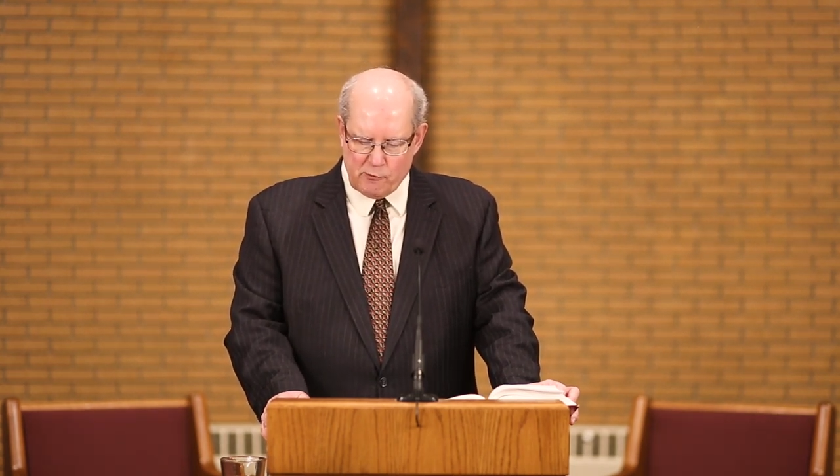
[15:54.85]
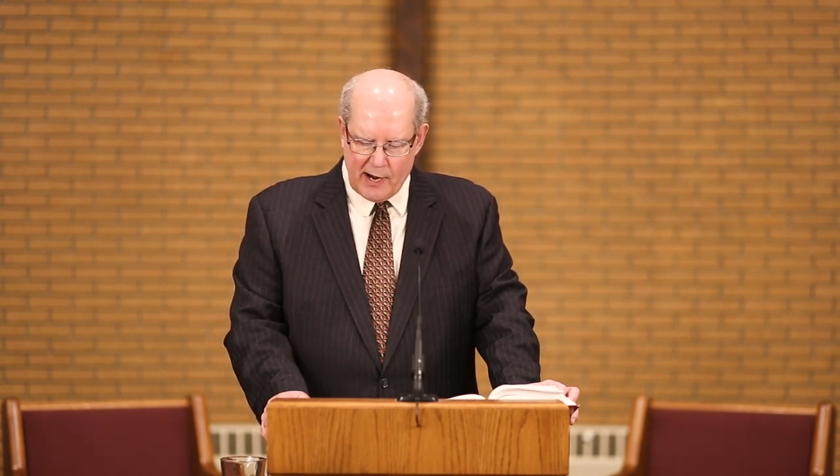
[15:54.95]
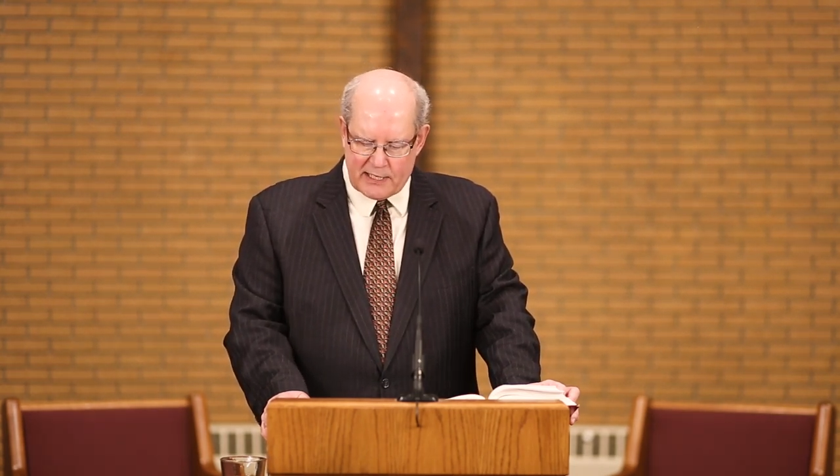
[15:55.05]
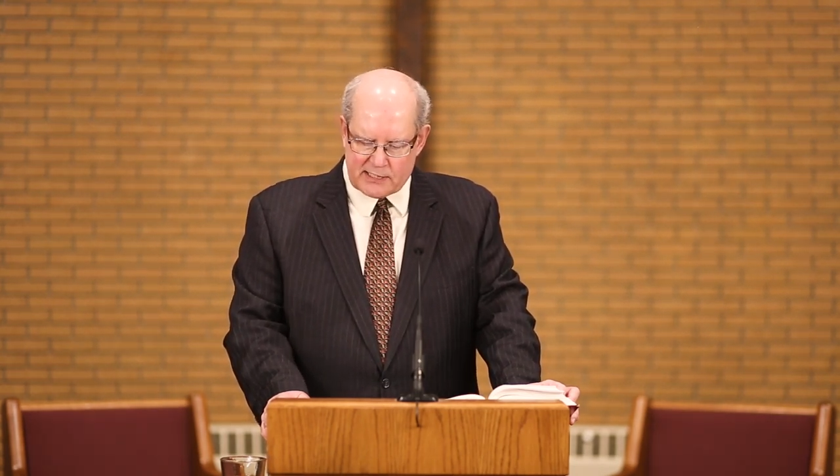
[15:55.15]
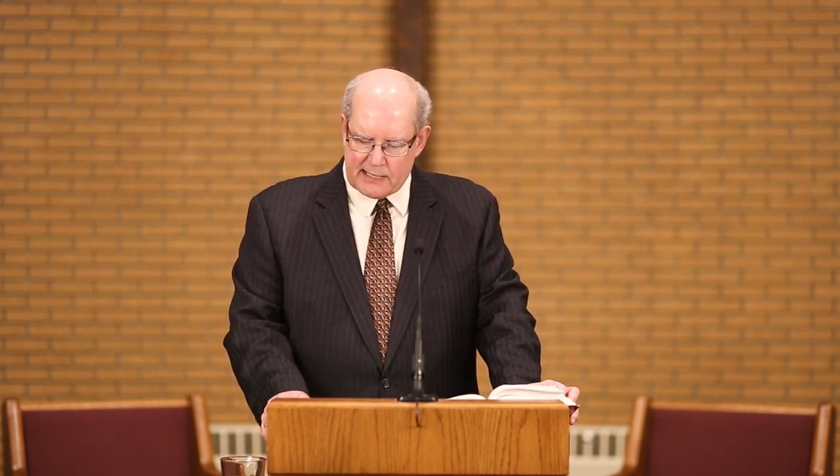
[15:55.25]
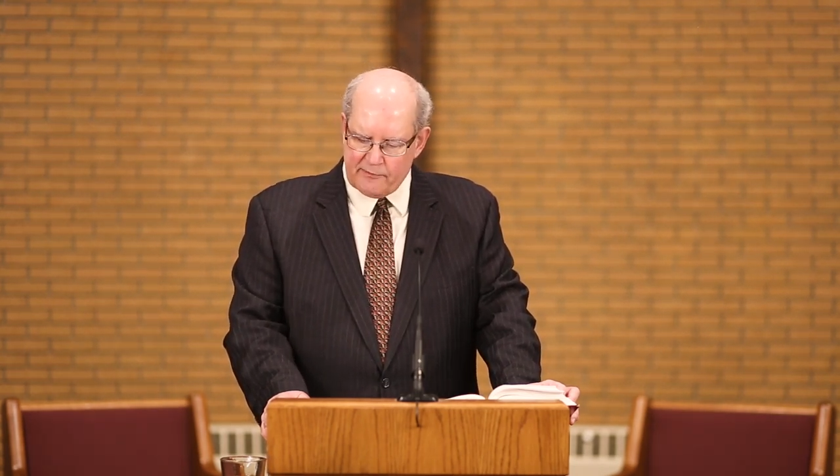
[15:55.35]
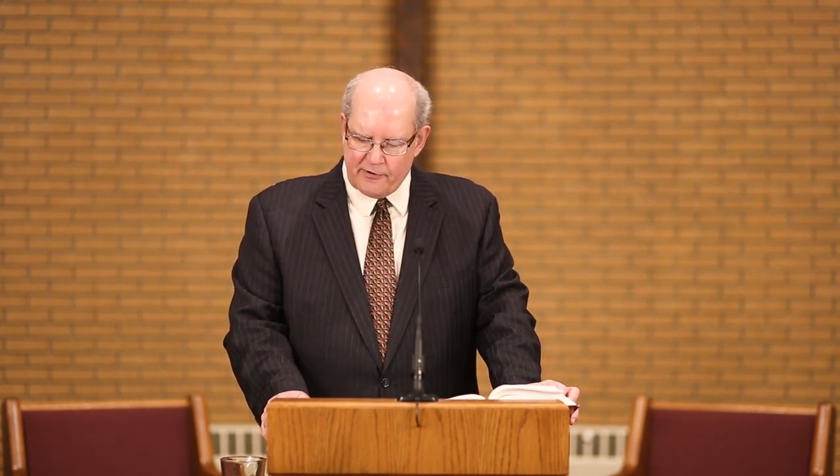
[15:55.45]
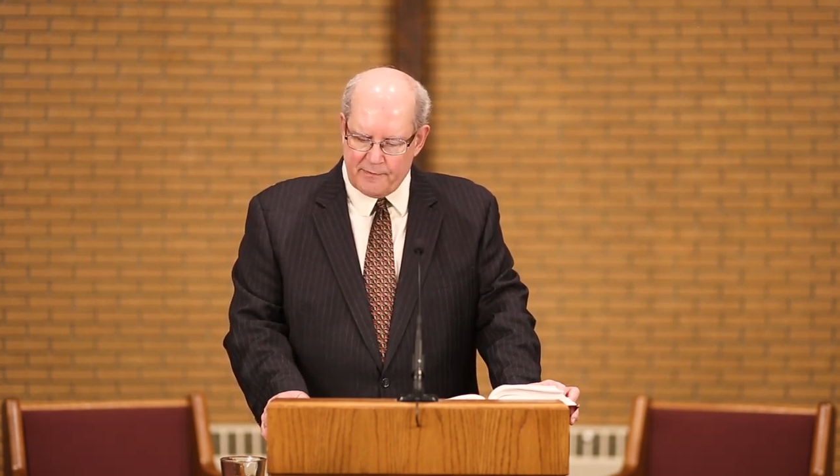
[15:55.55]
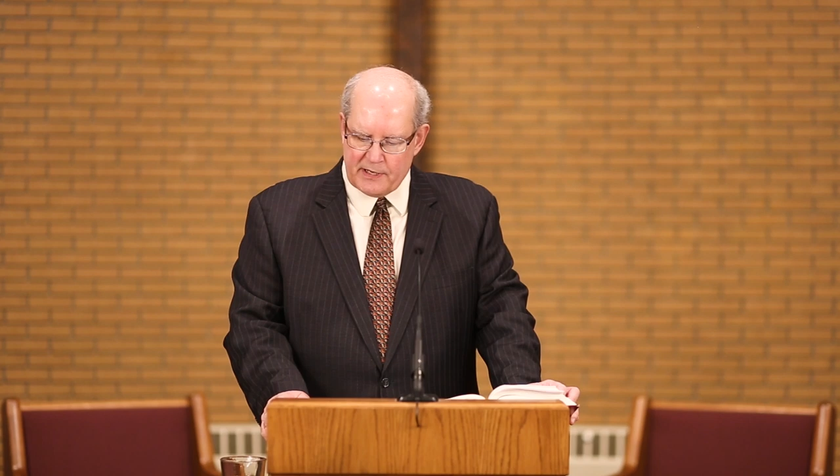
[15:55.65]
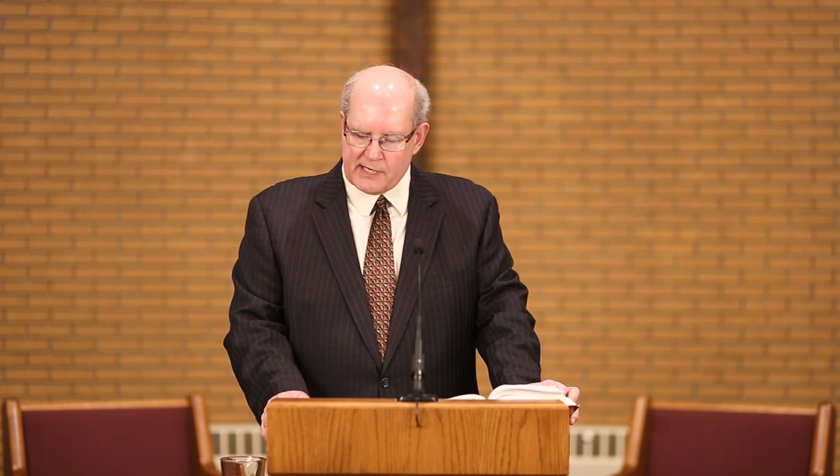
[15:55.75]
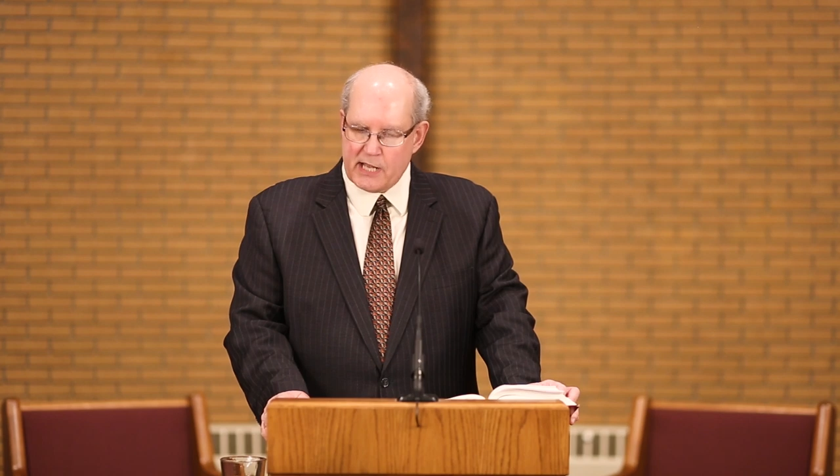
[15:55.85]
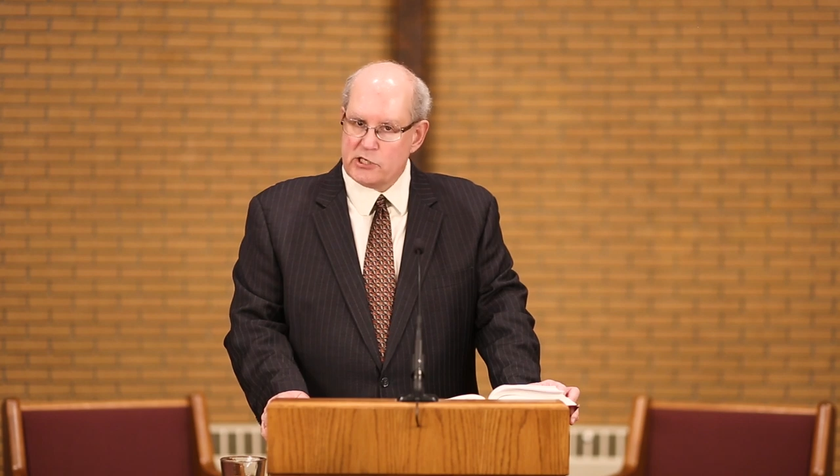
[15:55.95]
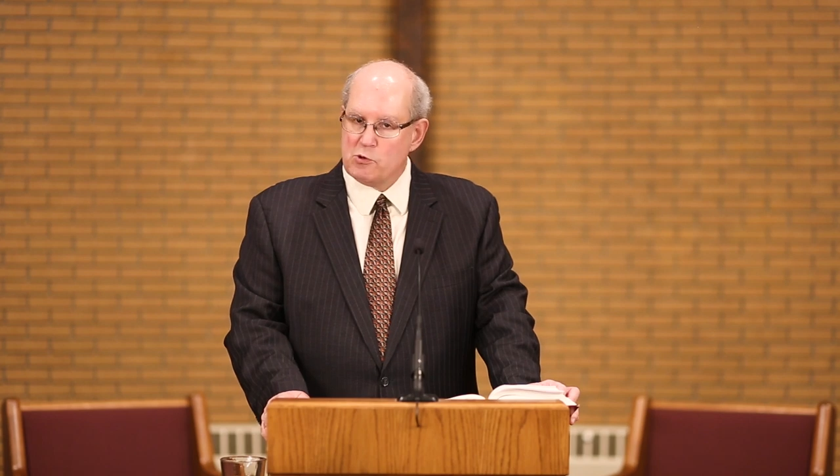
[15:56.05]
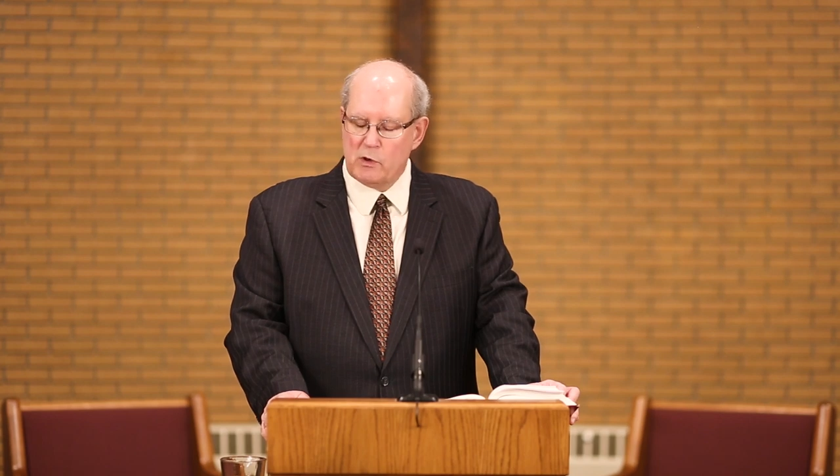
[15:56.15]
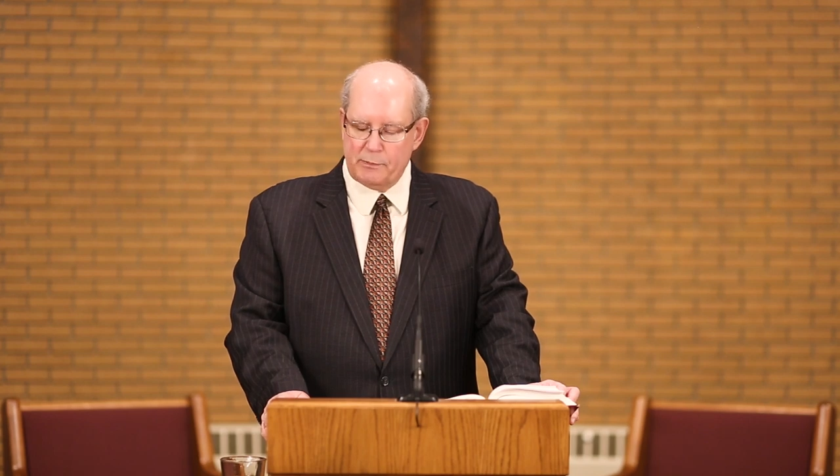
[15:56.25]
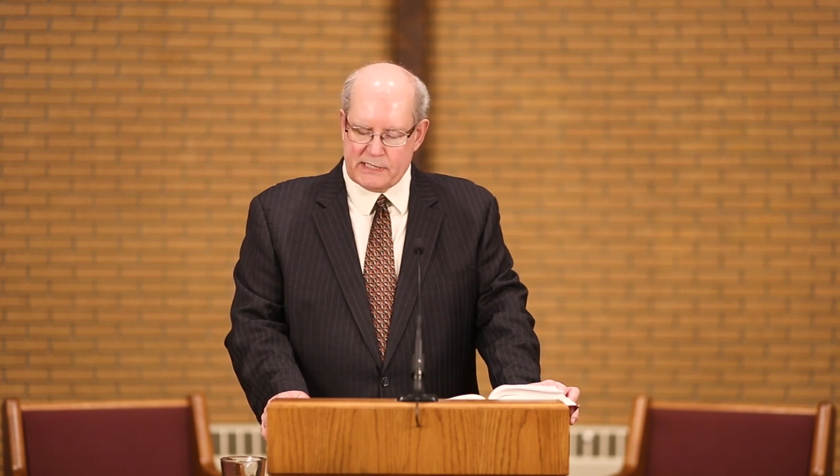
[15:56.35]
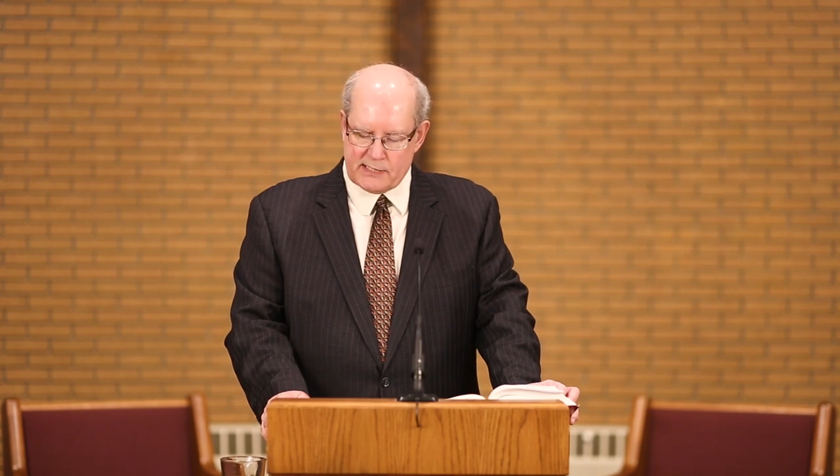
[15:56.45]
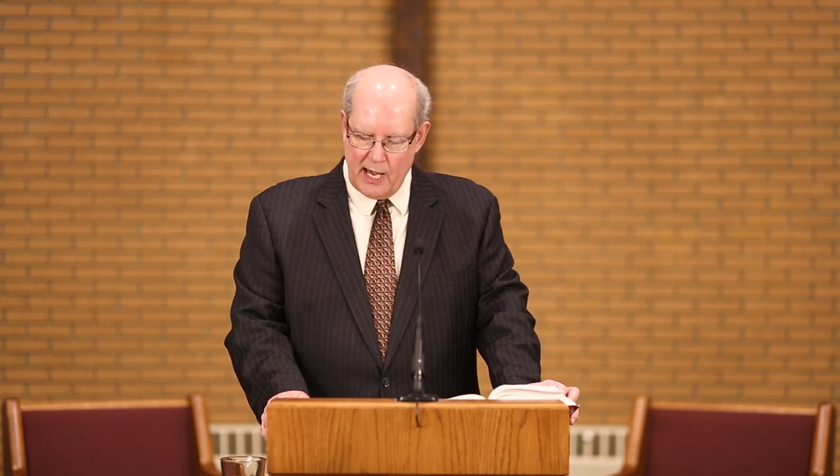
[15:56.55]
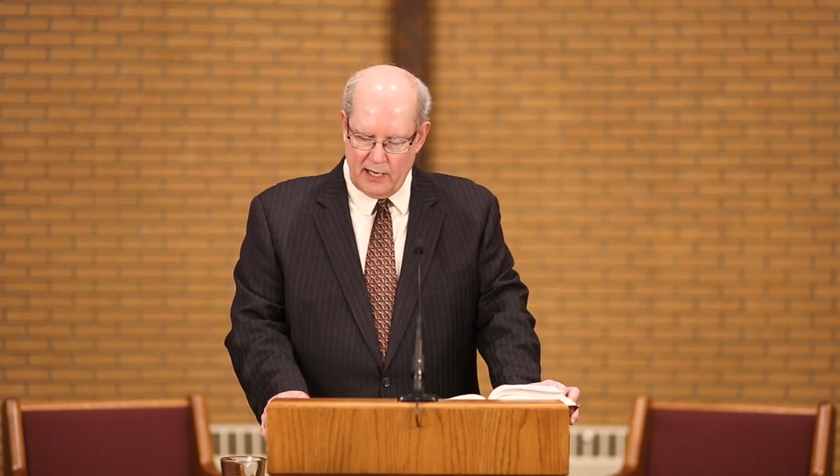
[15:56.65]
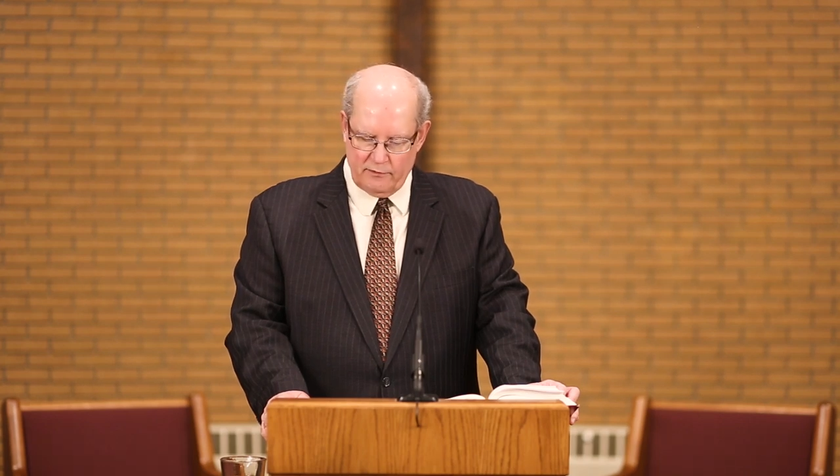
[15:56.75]
raised him from the dead, you will be
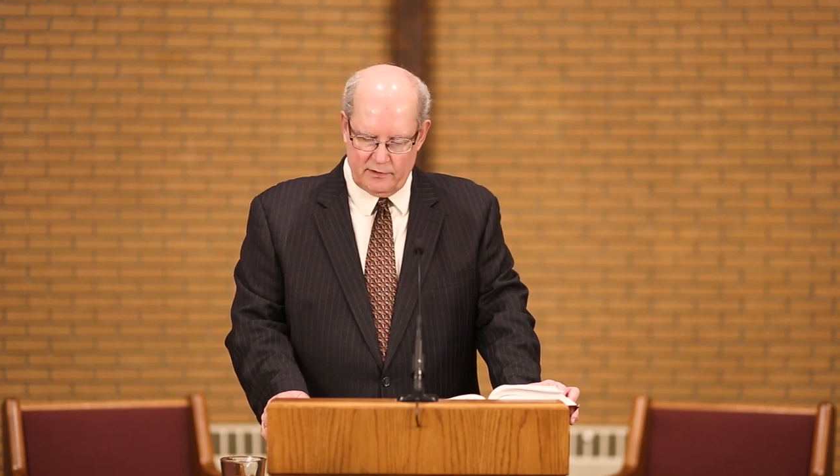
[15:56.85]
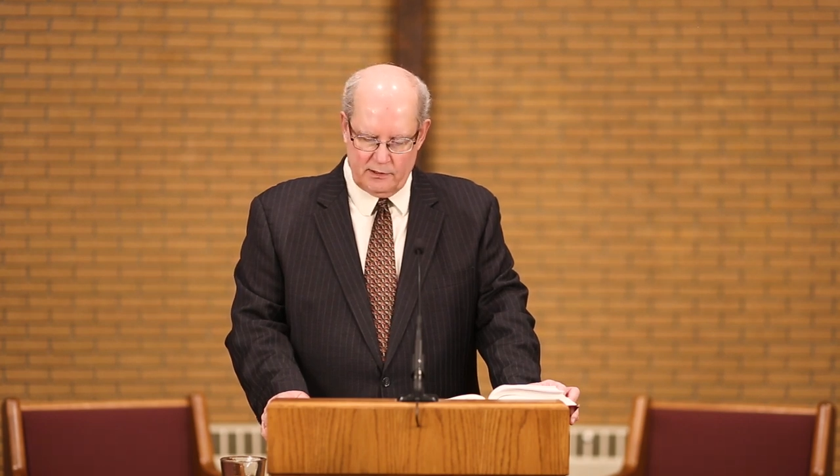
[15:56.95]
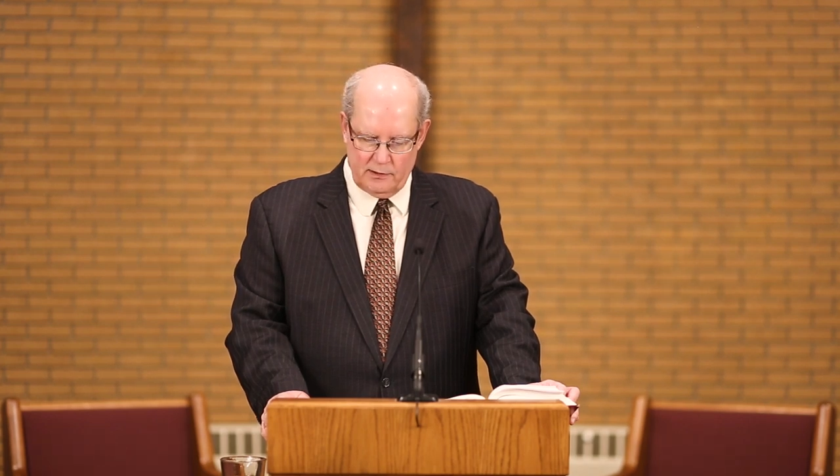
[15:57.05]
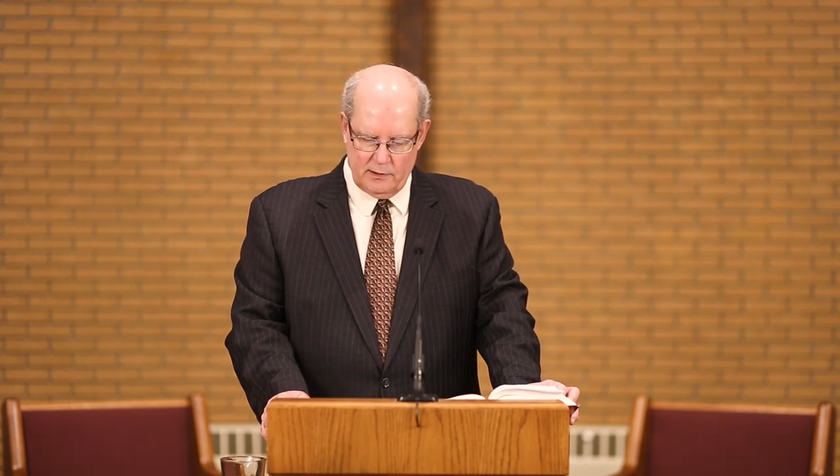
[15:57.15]
saved.